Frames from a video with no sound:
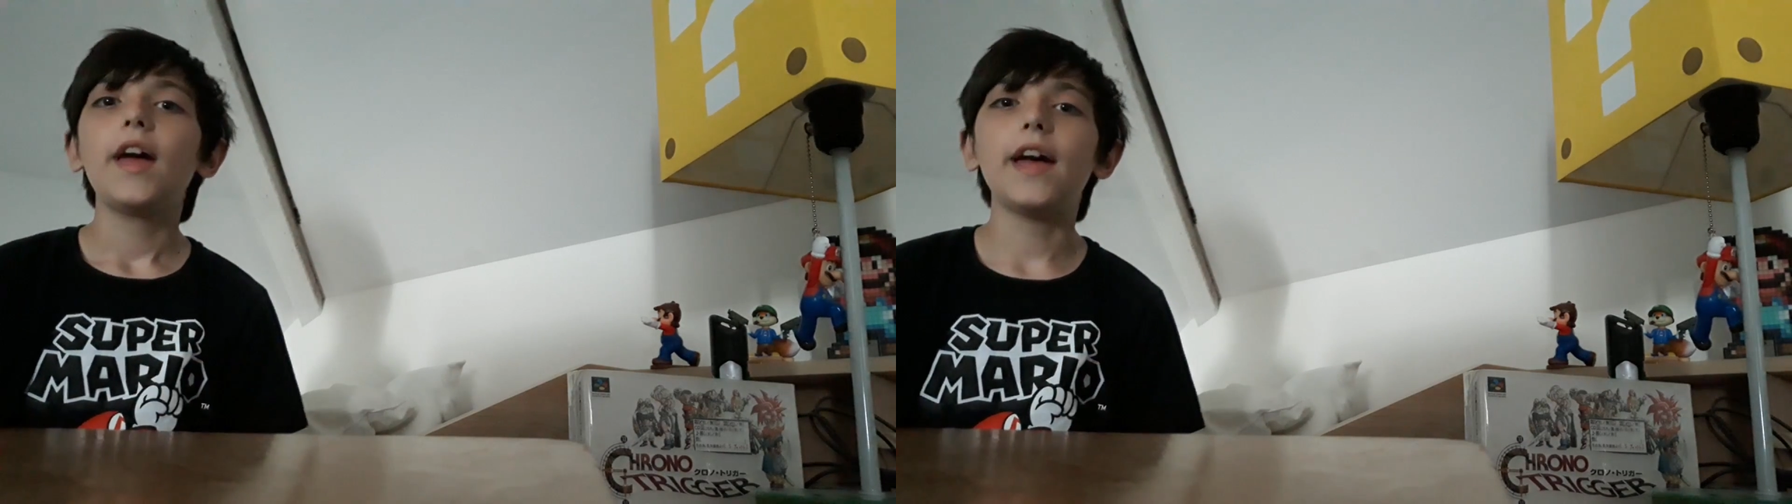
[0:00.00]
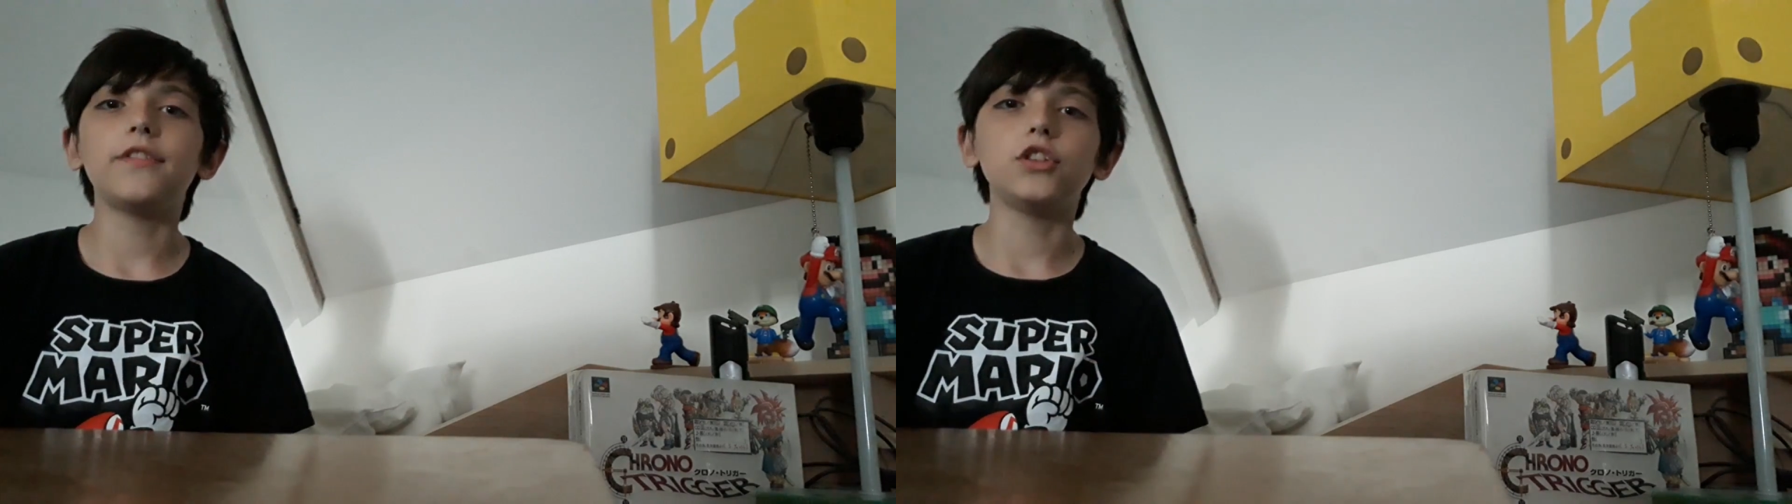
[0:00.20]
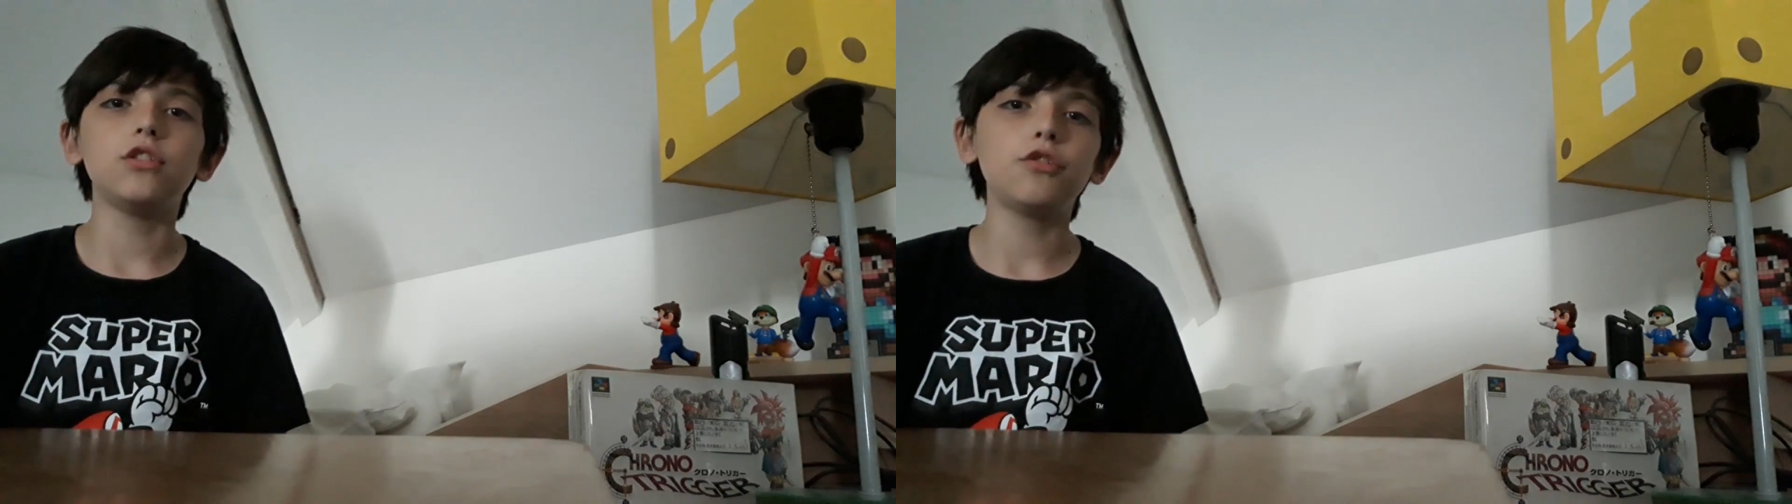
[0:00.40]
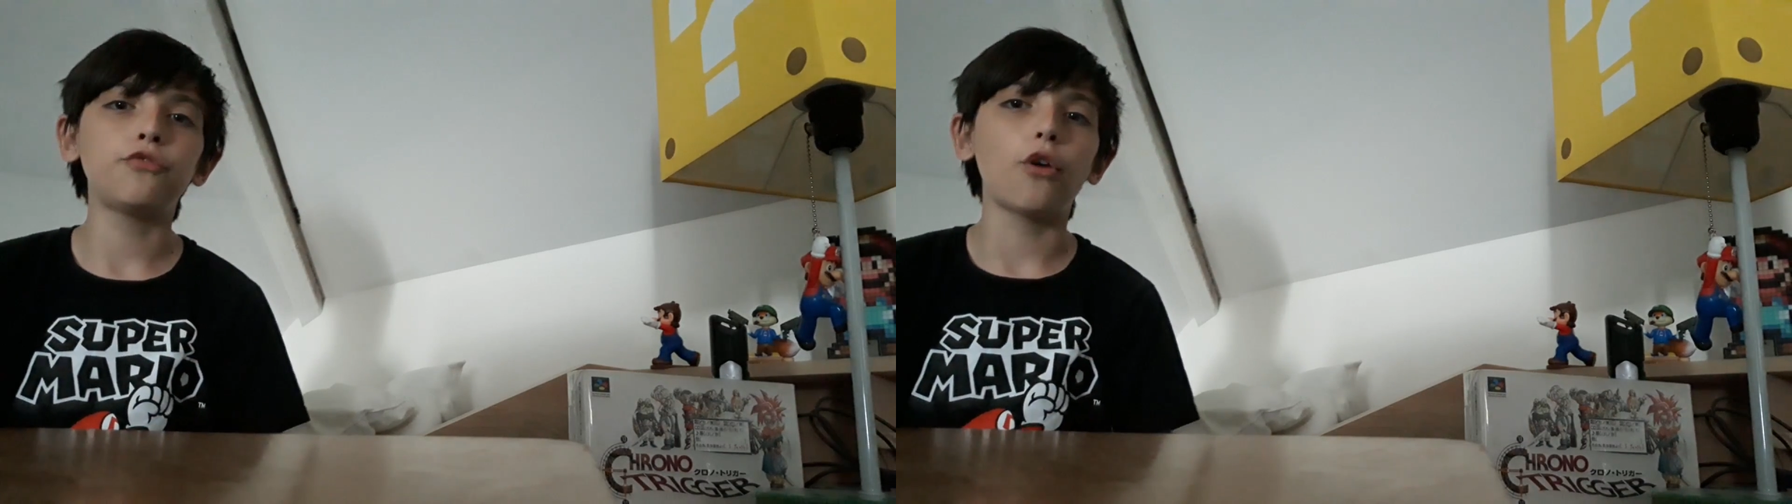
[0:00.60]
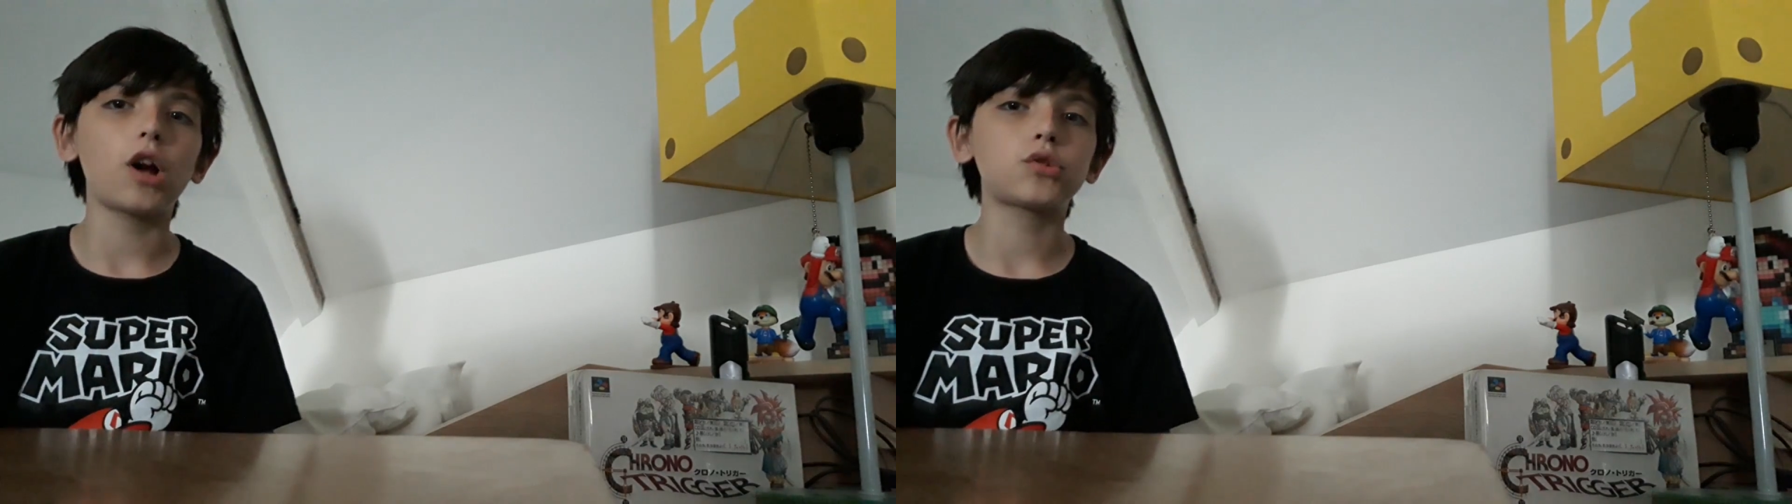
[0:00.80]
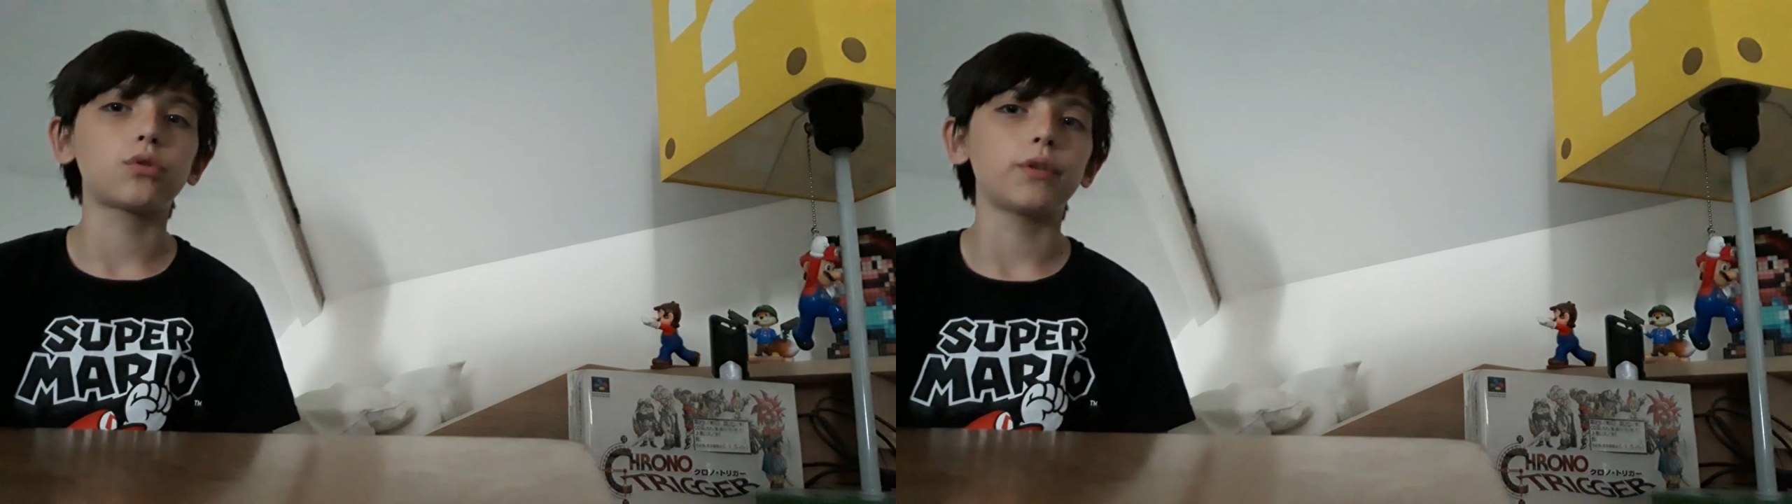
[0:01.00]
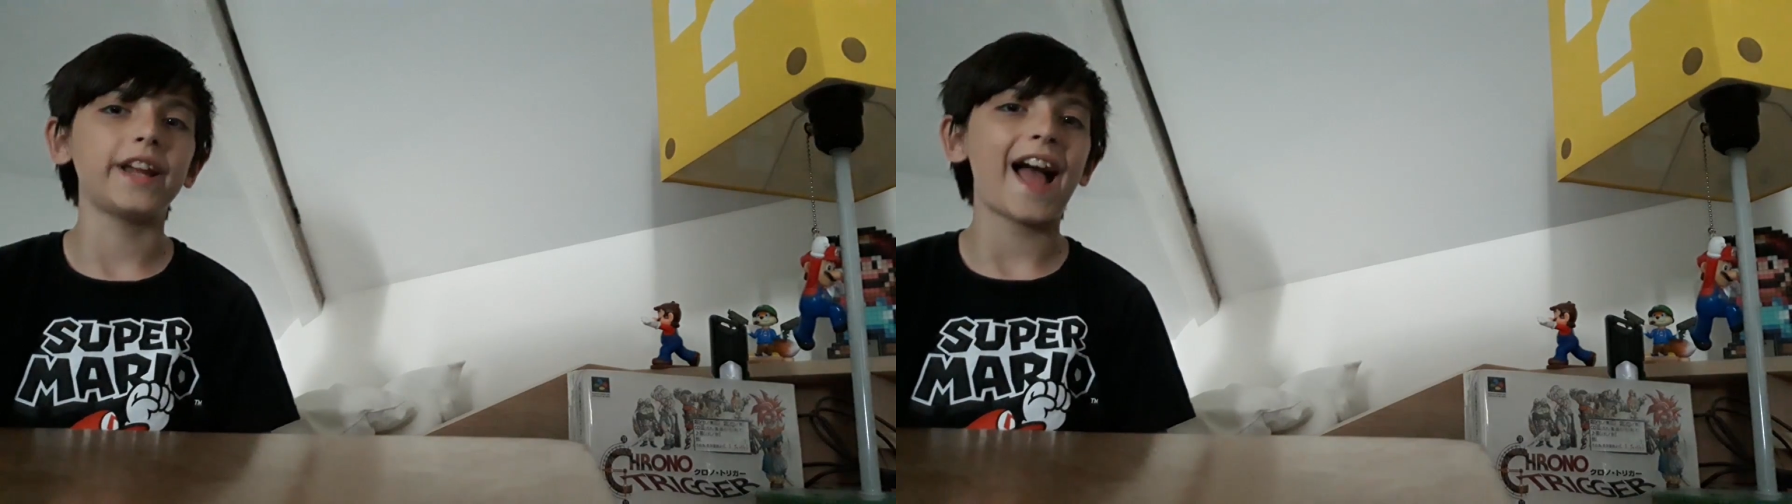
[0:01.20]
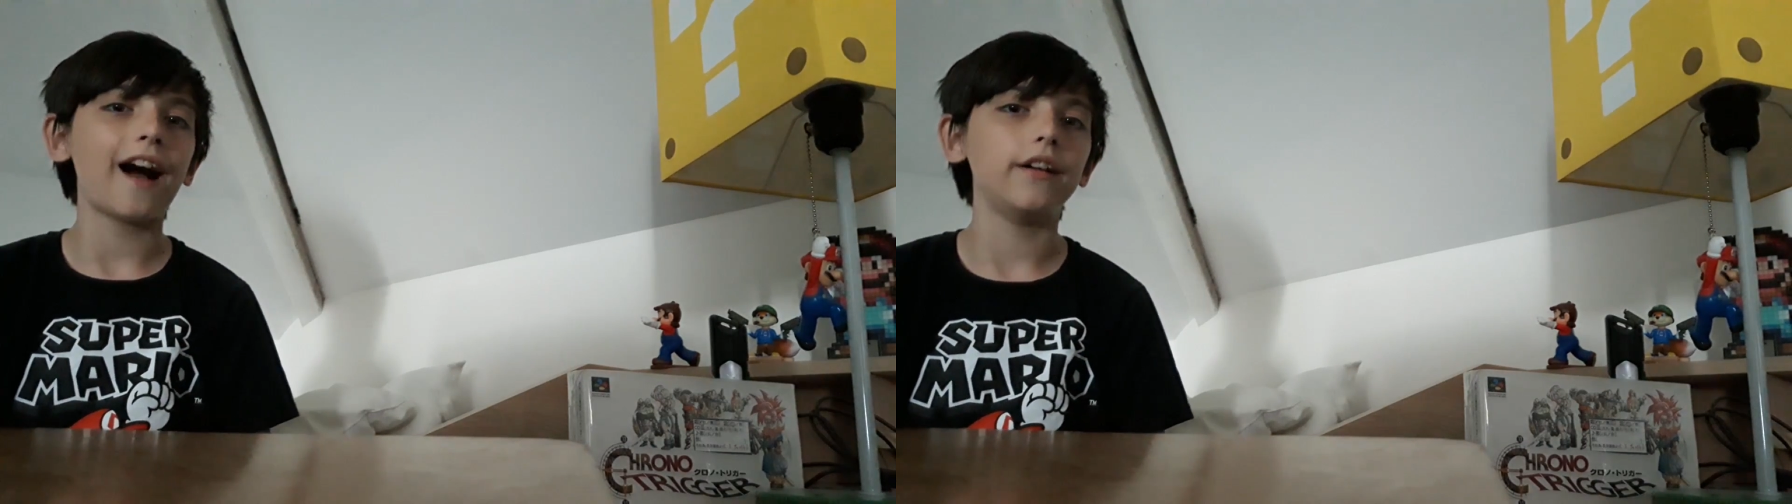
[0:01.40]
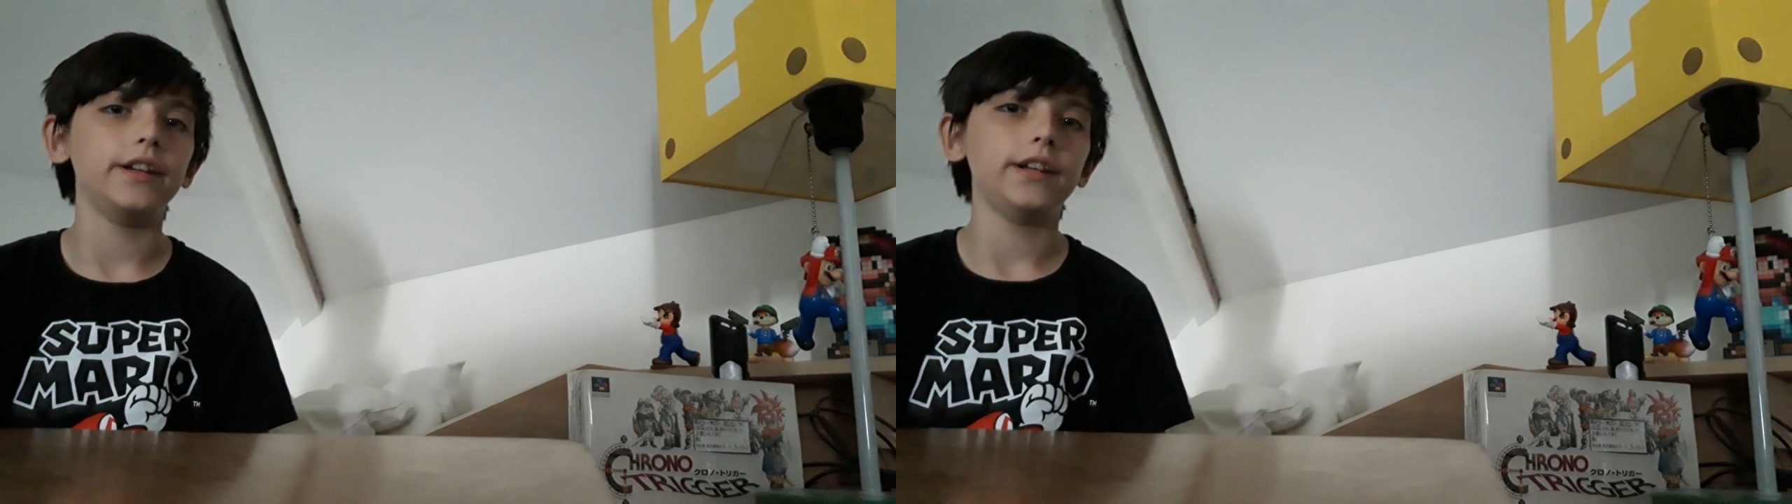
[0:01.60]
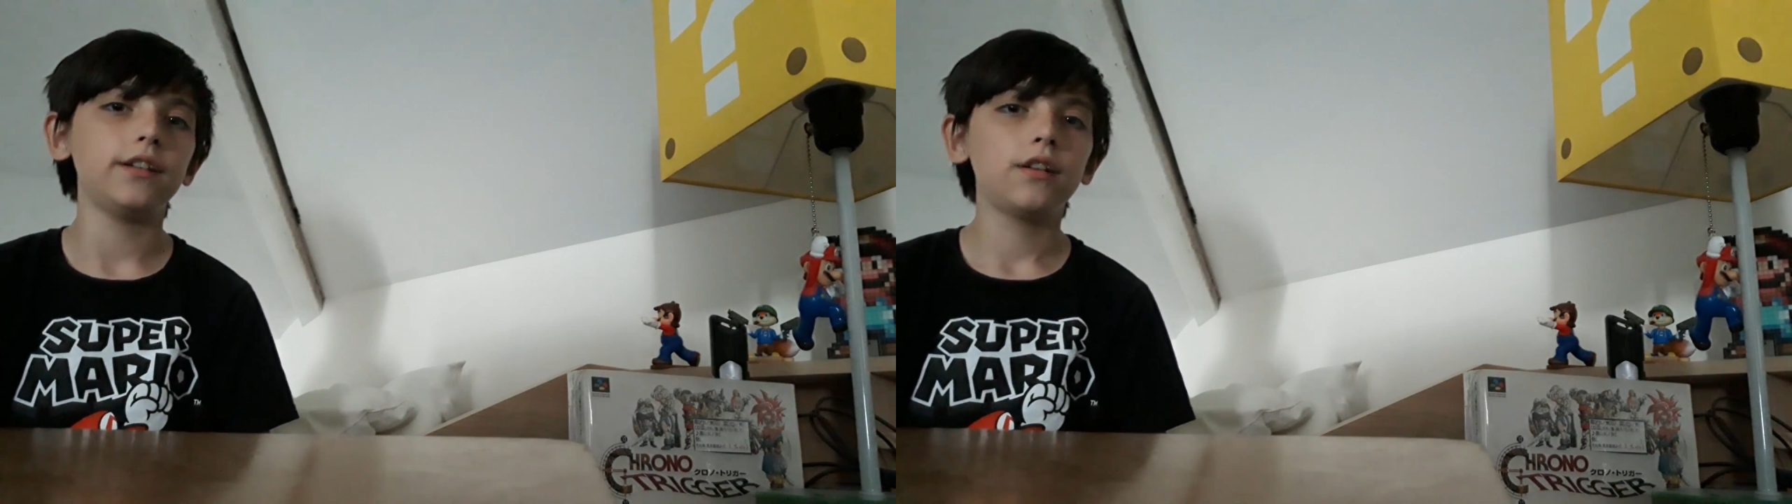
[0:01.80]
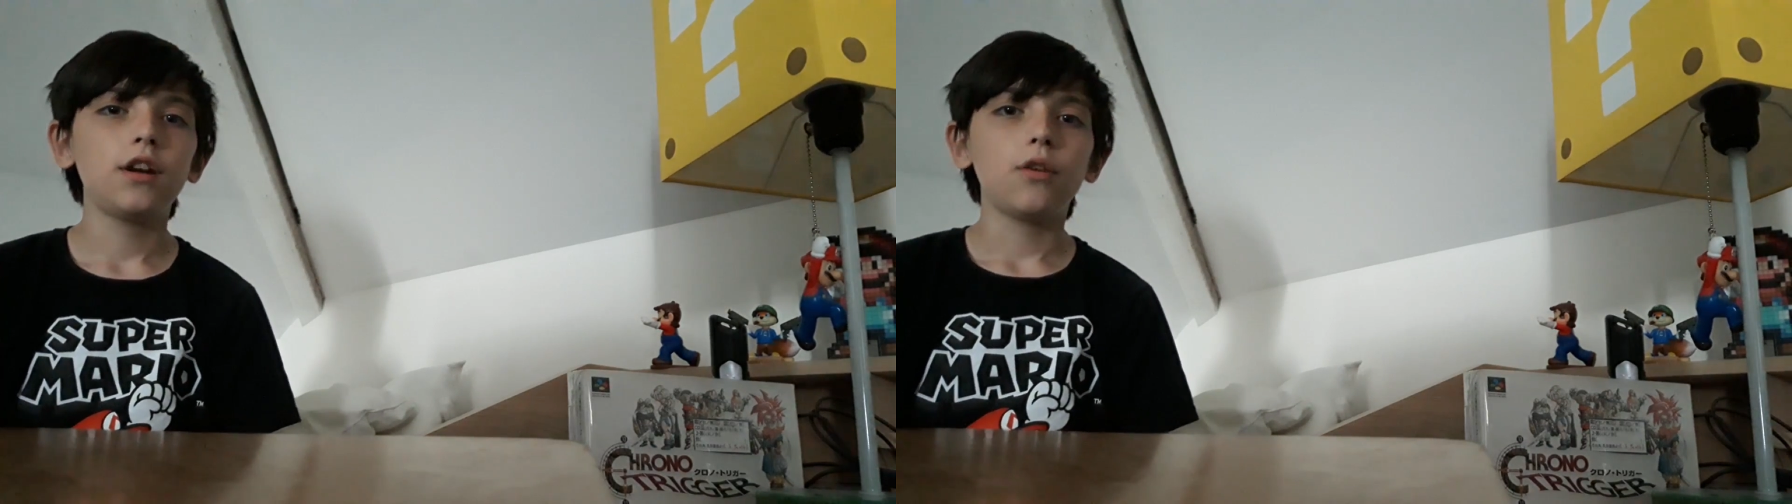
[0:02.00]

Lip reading: and the new virtual reality,